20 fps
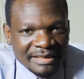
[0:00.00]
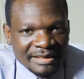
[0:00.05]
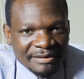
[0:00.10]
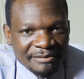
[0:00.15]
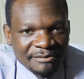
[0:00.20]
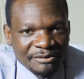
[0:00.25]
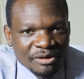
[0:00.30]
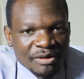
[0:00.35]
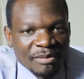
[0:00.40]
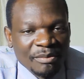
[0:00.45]

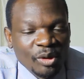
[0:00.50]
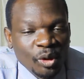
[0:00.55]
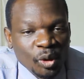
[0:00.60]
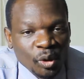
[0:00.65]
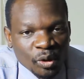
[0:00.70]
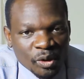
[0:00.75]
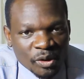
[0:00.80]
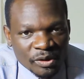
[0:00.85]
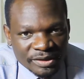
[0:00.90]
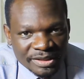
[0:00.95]
from
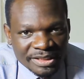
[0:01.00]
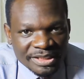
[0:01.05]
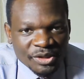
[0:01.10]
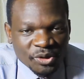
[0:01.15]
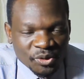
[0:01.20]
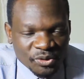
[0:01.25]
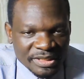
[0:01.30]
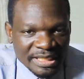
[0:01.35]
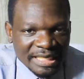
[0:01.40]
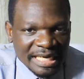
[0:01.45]
glucose
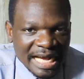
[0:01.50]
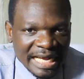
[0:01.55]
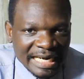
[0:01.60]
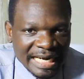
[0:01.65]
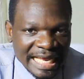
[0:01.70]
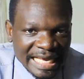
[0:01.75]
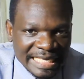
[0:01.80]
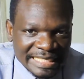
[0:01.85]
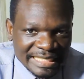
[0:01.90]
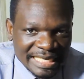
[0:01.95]
using an
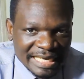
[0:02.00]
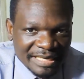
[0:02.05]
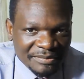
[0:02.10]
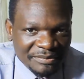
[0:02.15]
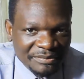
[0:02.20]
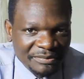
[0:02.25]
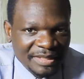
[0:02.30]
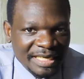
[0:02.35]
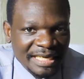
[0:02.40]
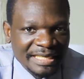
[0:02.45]
enzyme,
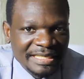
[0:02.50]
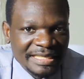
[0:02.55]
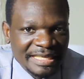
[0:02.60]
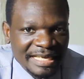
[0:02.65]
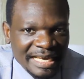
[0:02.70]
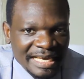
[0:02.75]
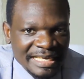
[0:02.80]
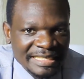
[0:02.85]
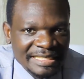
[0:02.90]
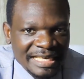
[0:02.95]
and the
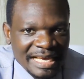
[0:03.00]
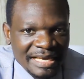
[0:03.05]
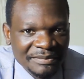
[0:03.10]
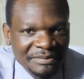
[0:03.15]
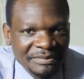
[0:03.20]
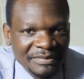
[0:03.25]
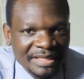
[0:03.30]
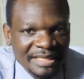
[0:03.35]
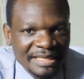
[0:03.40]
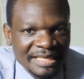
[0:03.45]

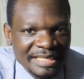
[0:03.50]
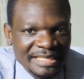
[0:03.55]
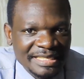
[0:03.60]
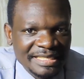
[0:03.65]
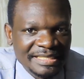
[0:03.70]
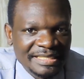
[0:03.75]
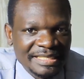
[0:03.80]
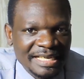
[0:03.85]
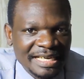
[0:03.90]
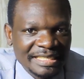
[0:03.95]
enzyme that
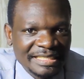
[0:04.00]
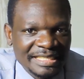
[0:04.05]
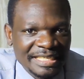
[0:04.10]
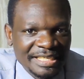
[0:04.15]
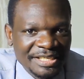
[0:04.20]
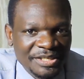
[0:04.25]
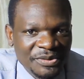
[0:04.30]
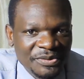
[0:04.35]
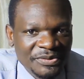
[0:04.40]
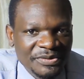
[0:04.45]
is actually
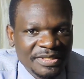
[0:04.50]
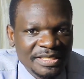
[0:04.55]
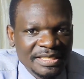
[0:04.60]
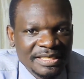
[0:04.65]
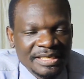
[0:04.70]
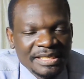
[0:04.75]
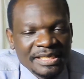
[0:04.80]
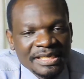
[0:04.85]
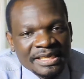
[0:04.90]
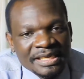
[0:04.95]
used
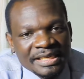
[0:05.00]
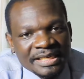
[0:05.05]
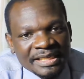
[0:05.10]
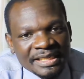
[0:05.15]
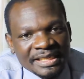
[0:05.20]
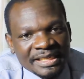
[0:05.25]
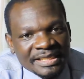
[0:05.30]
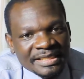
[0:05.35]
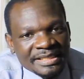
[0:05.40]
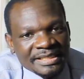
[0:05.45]

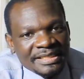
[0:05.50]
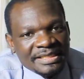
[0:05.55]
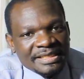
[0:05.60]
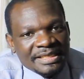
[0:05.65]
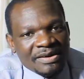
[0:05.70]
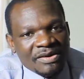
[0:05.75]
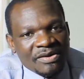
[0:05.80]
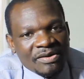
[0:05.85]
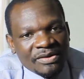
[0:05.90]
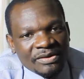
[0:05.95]
is
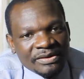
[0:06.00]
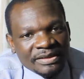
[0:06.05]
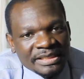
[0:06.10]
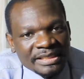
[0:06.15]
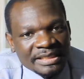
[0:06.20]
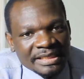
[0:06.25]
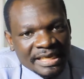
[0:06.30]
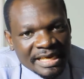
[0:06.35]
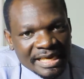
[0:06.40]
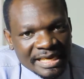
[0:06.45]
called
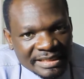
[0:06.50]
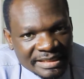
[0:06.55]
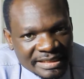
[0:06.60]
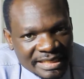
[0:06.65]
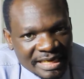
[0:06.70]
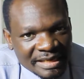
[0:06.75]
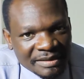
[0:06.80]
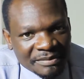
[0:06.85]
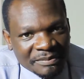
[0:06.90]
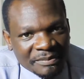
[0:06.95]

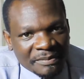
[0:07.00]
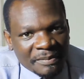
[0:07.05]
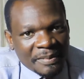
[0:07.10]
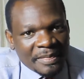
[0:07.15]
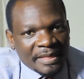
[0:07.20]
enzyme